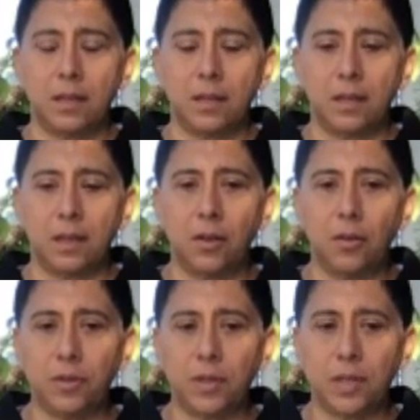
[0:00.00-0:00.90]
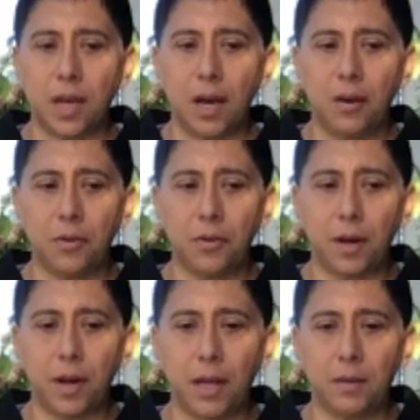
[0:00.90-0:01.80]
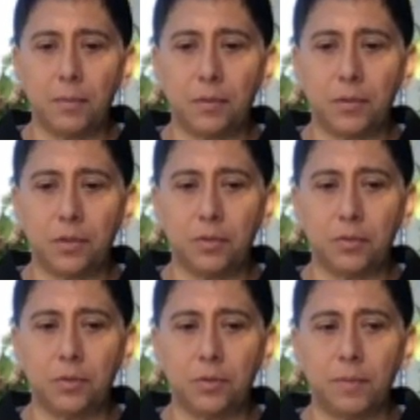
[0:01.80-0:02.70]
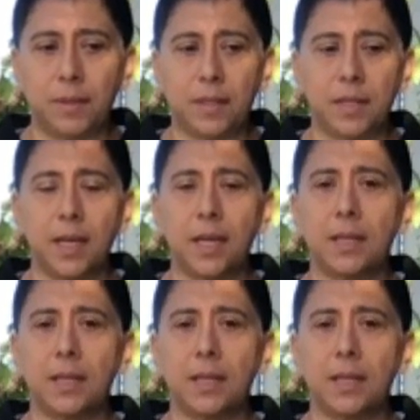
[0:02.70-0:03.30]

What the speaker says: Notice how you are able to maintain the